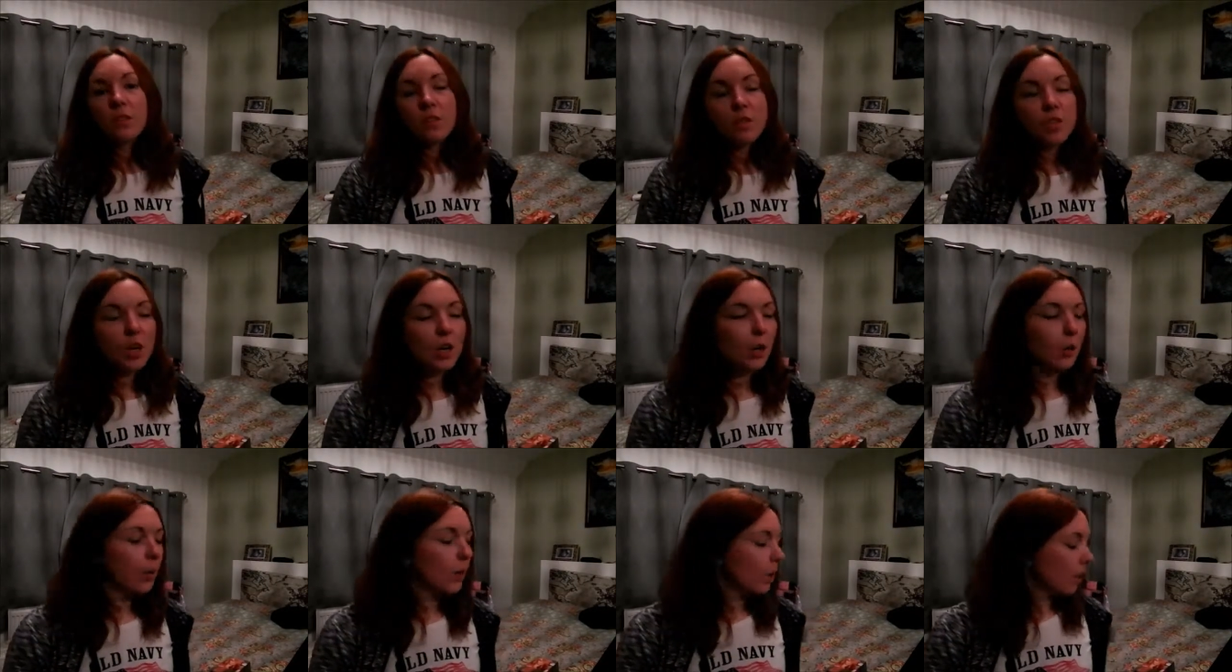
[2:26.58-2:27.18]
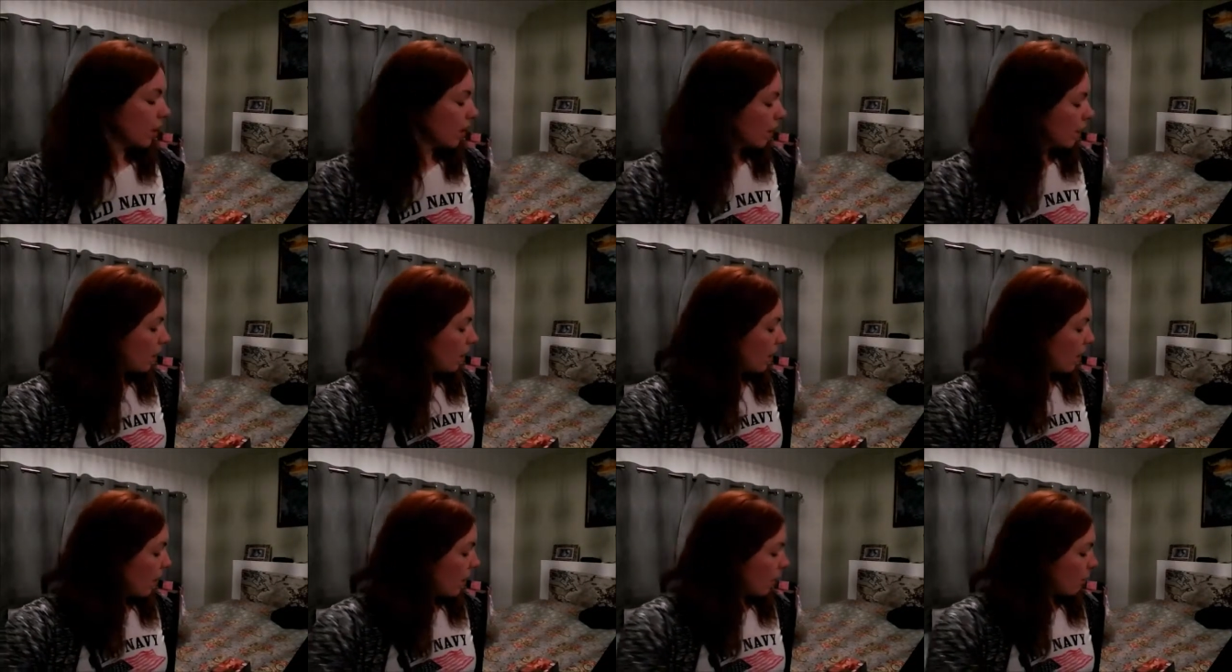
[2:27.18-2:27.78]
So
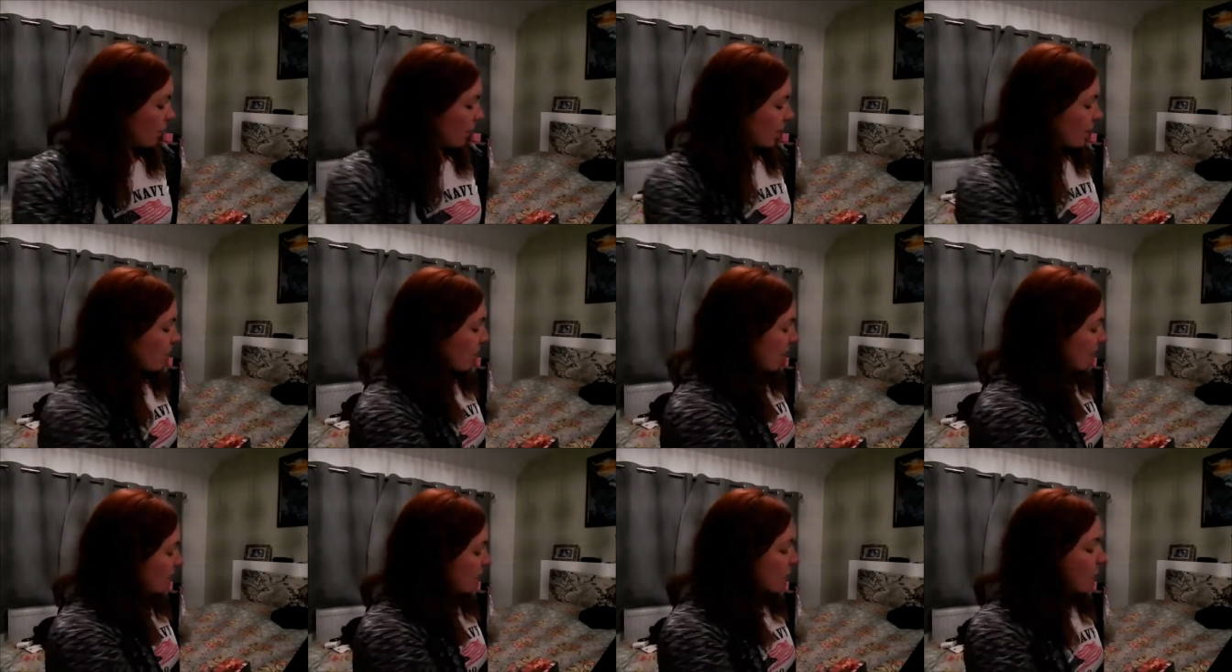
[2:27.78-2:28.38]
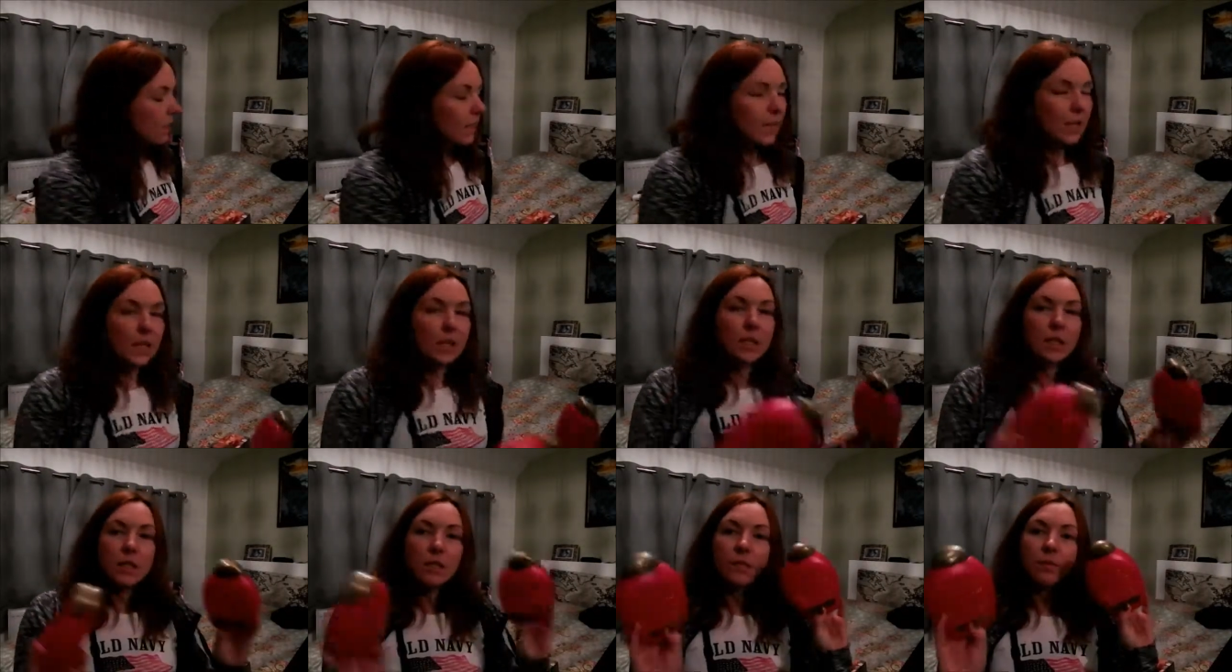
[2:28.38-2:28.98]
I recommend
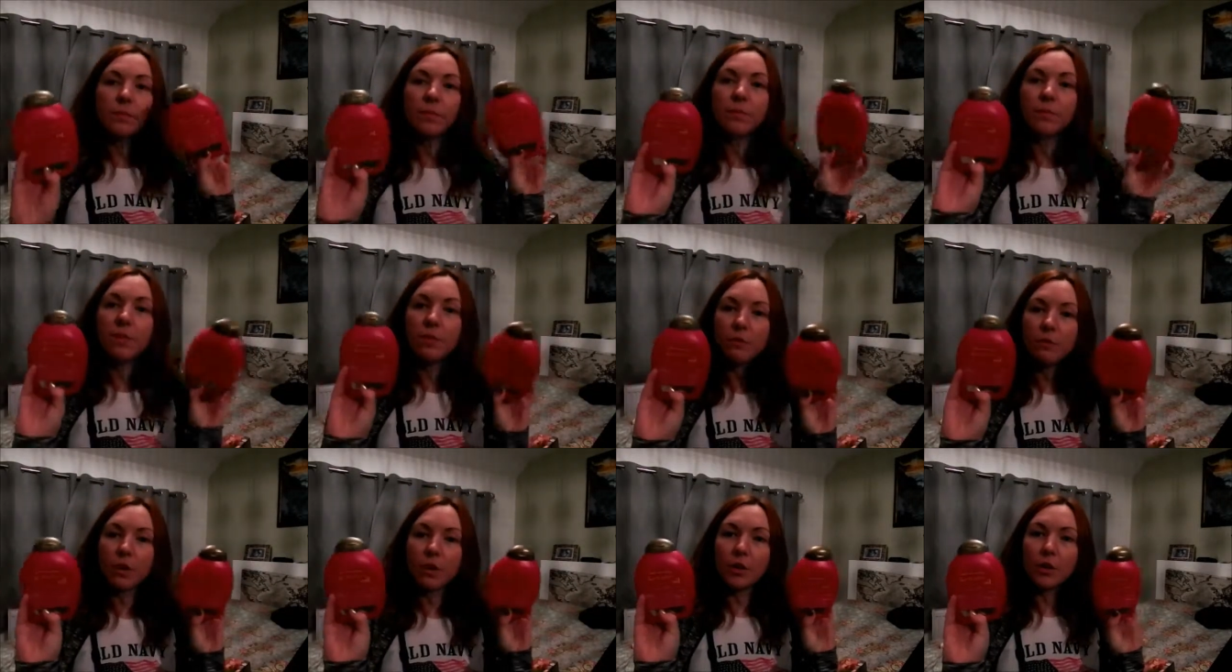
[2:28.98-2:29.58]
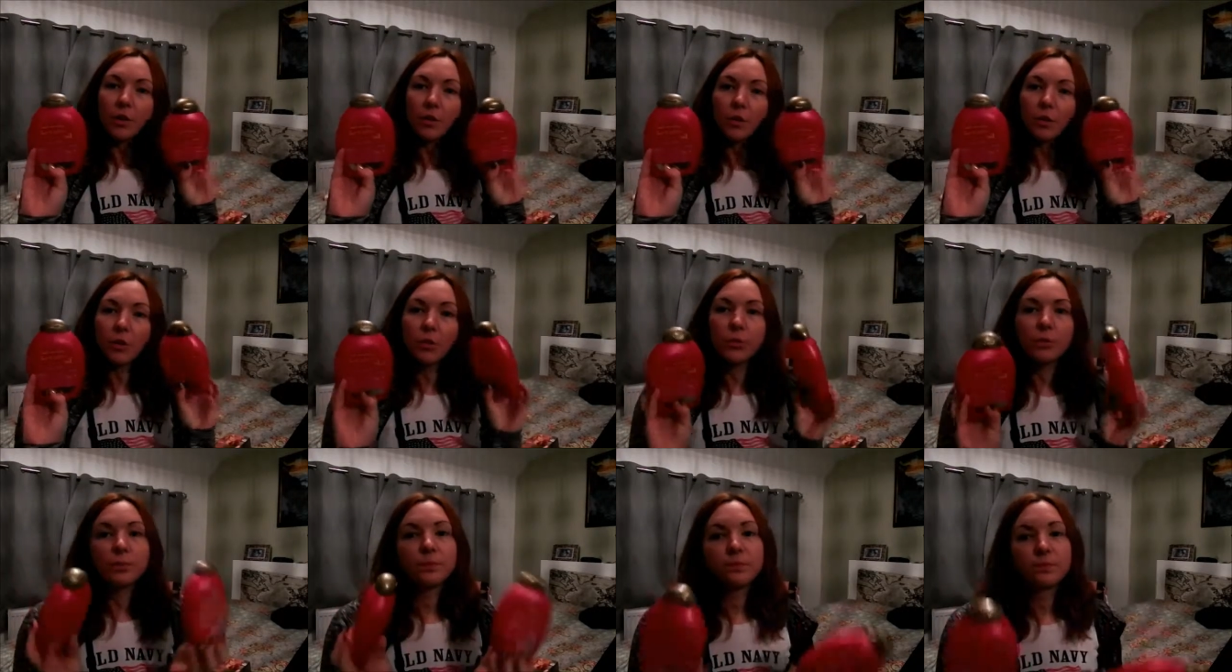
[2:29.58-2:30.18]
these. Very good
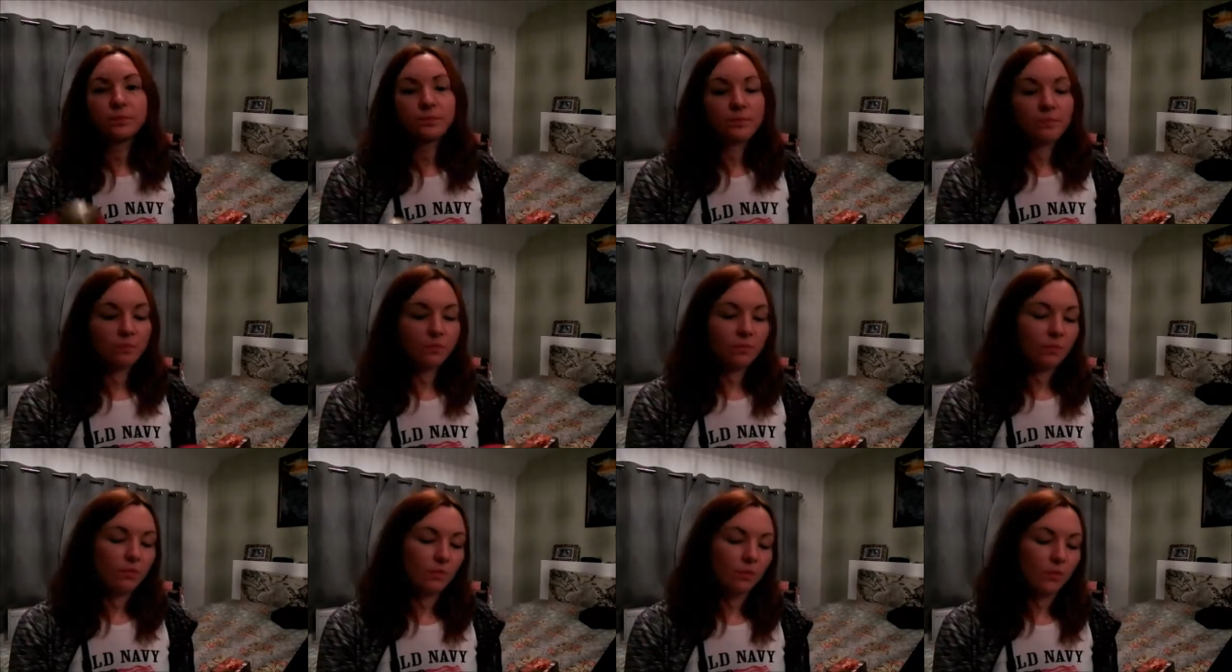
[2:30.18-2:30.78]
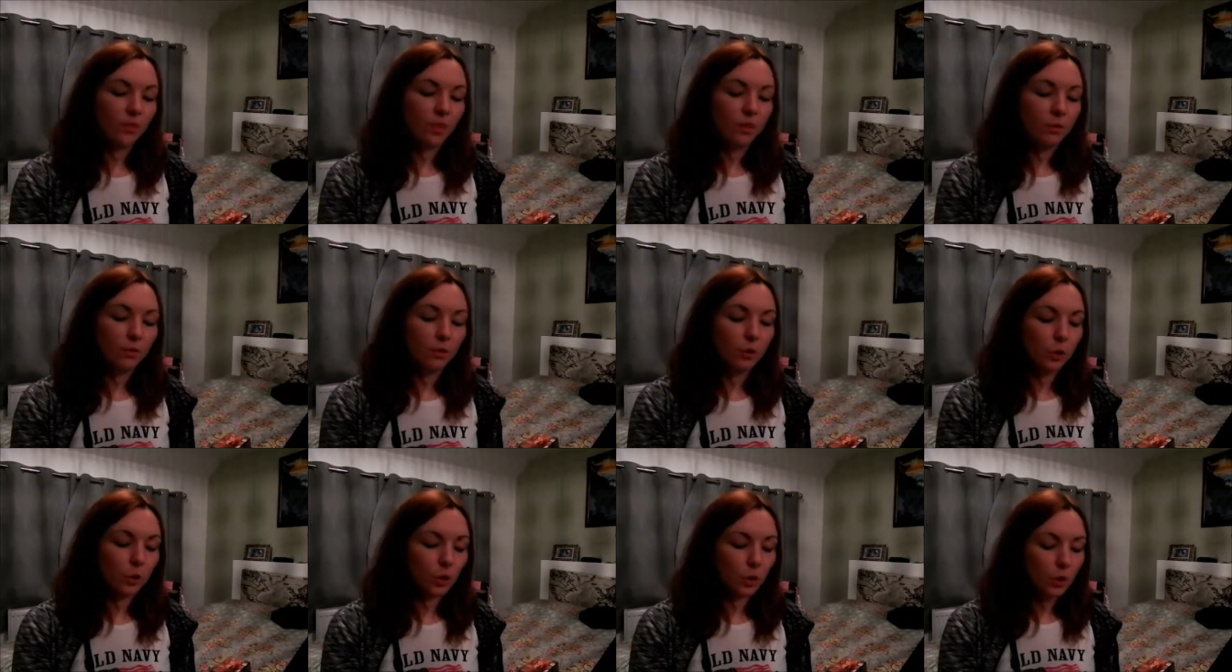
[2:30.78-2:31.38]

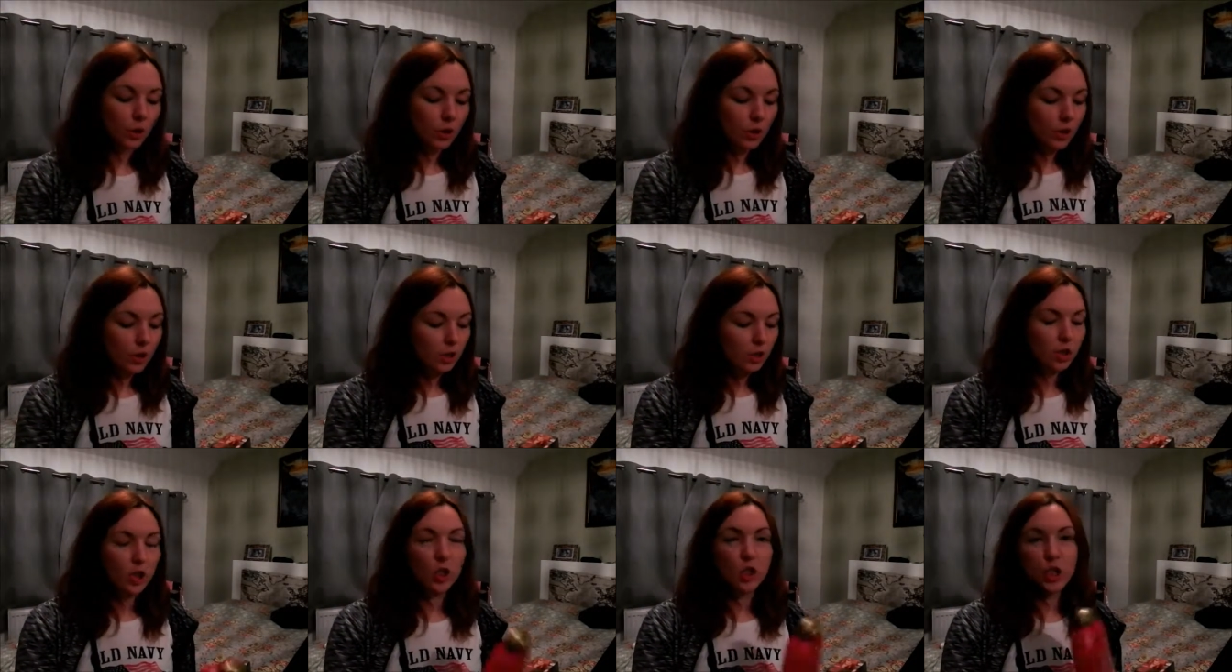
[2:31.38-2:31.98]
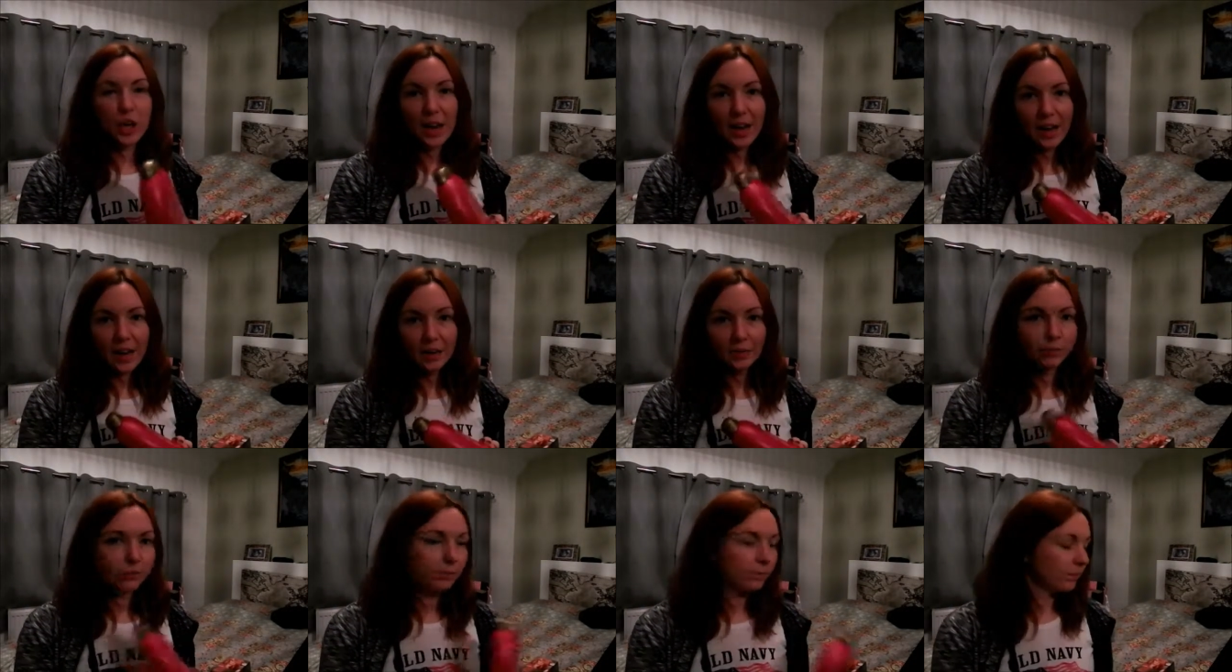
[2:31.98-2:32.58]
for ginger
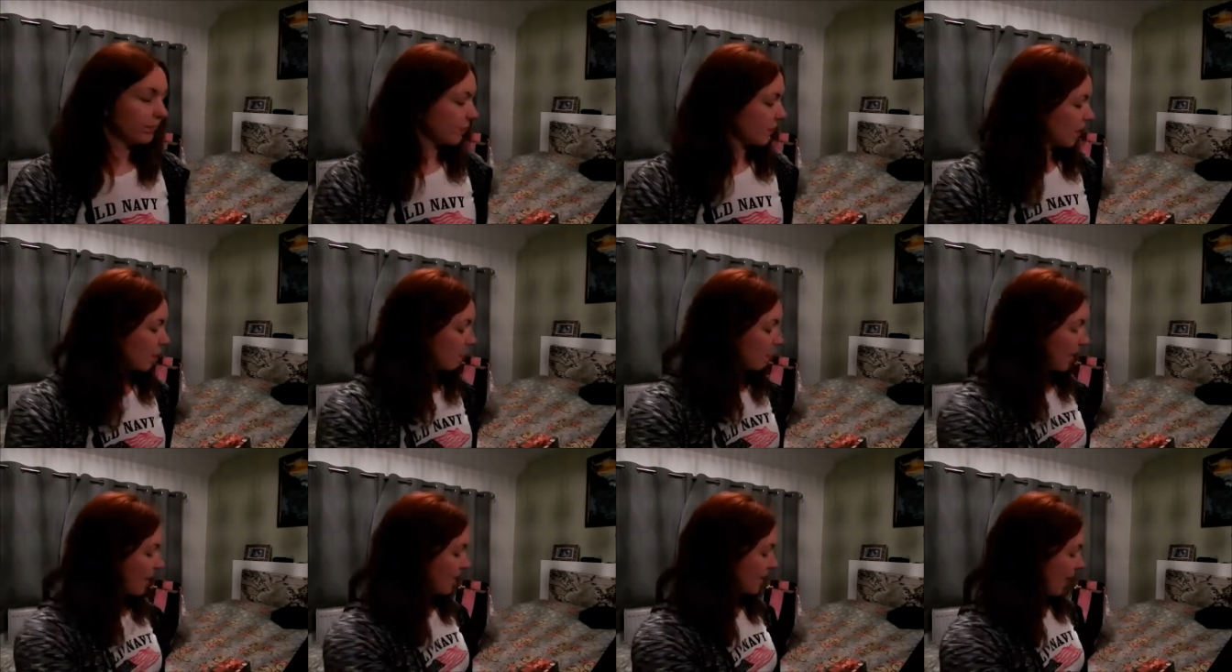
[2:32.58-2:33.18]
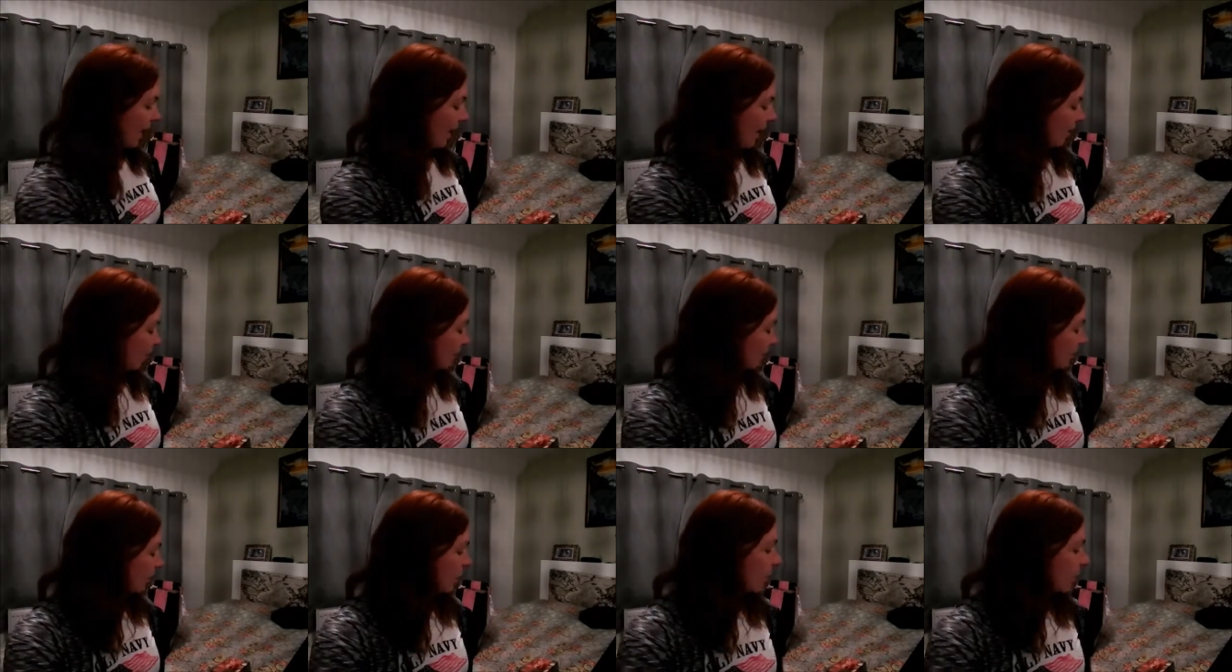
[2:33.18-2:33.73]
hair and red hair.